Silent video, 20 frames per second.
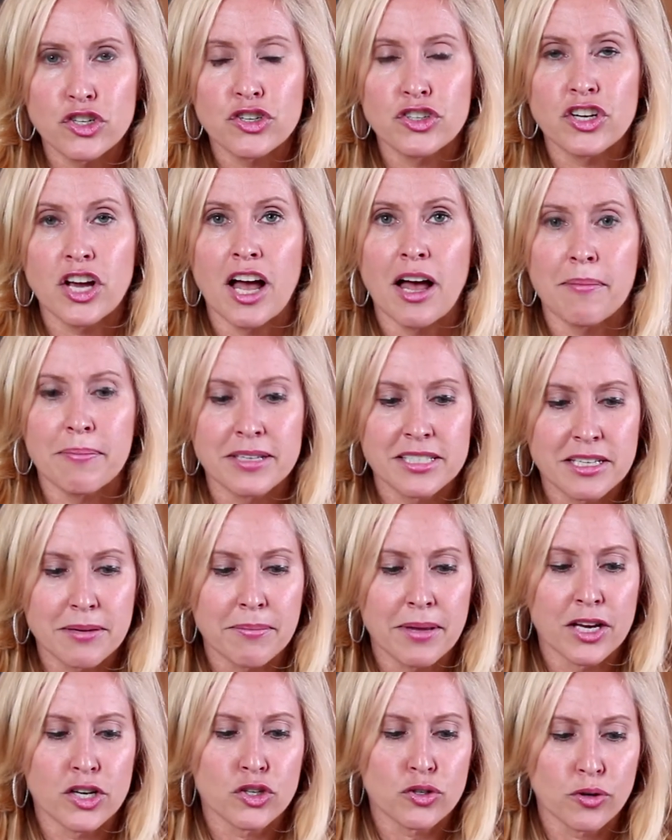your job, is to
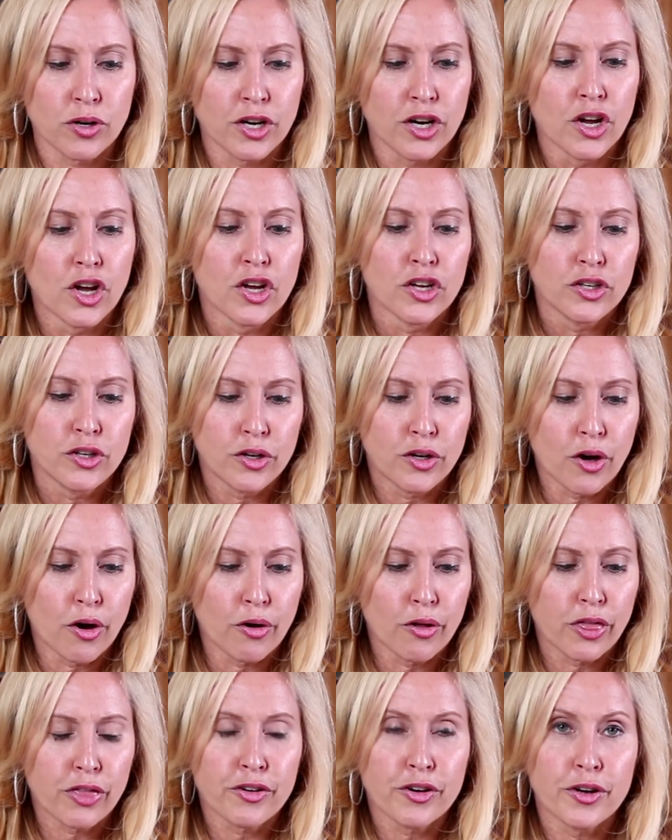make sure you
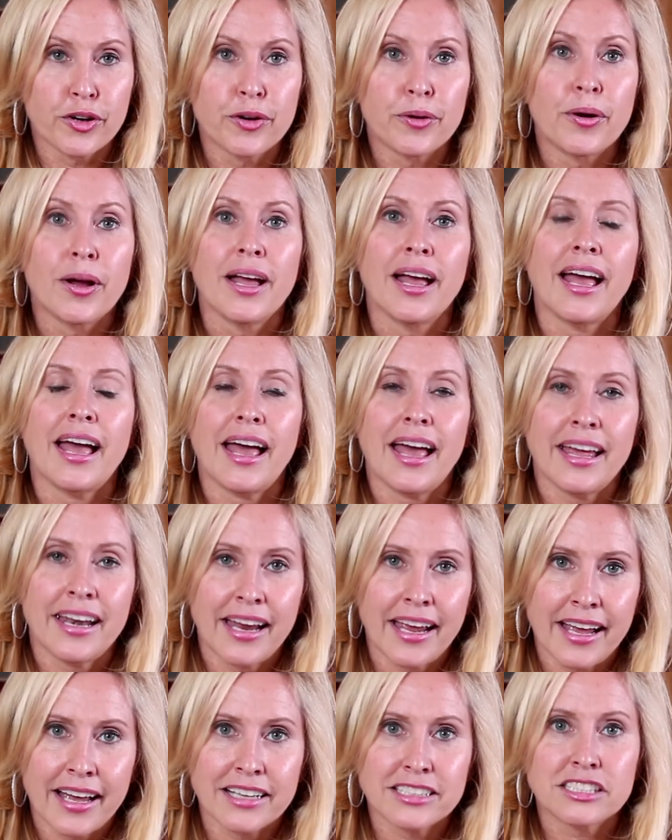go through
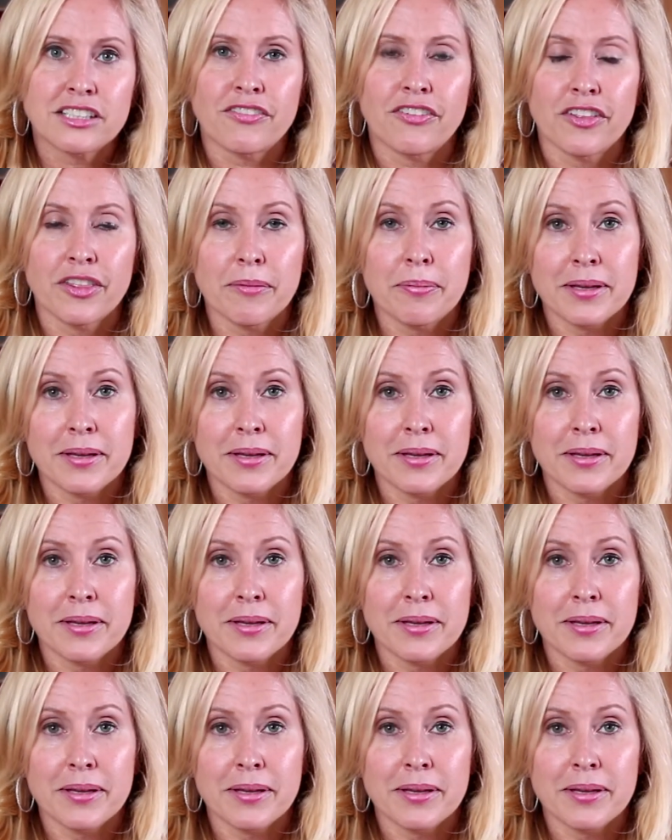and ask for the